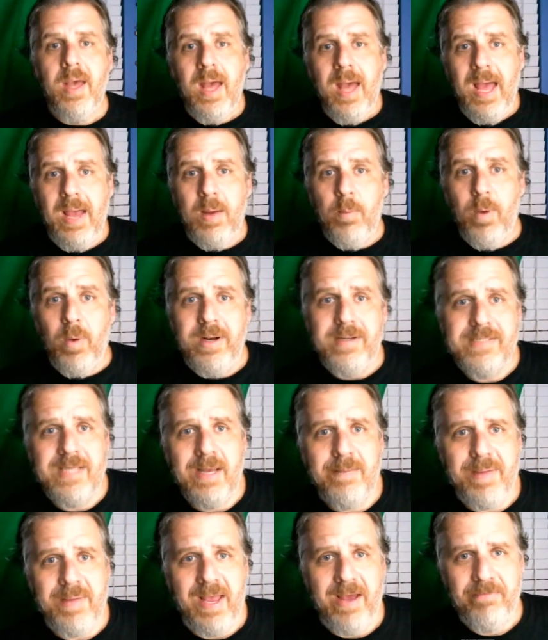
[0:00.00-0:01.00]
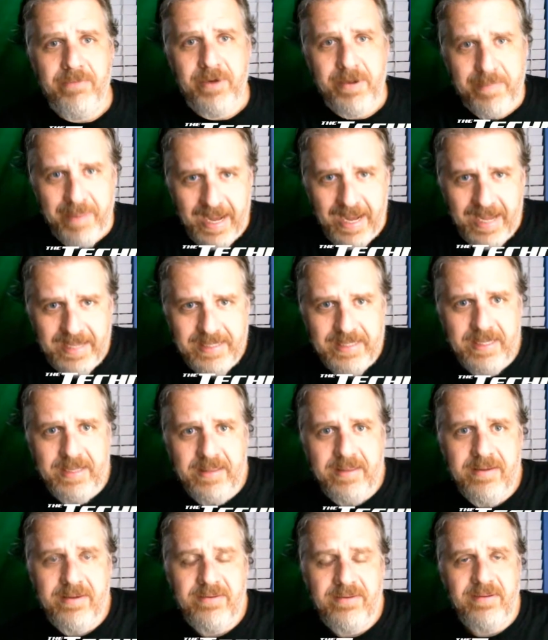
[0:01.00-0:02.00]
Hey, what is up, everybody?
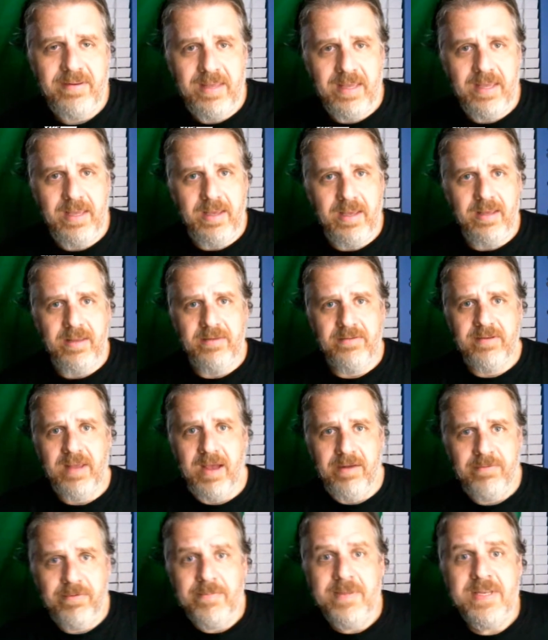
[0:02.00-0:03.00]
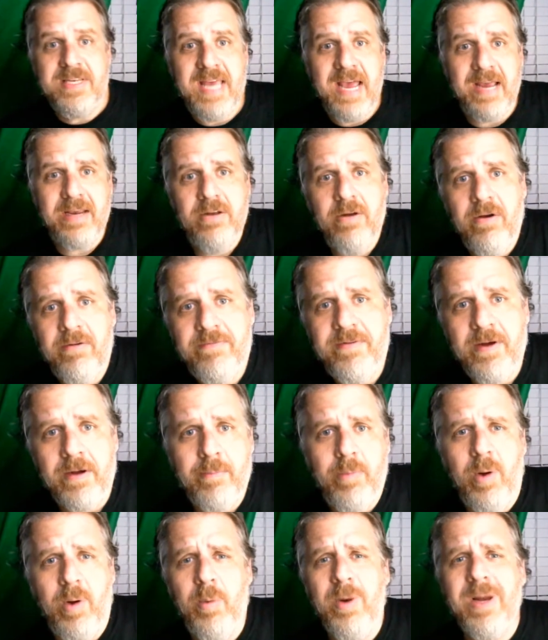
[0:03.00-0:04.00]
This is Kai from the TechnoFunkBoy.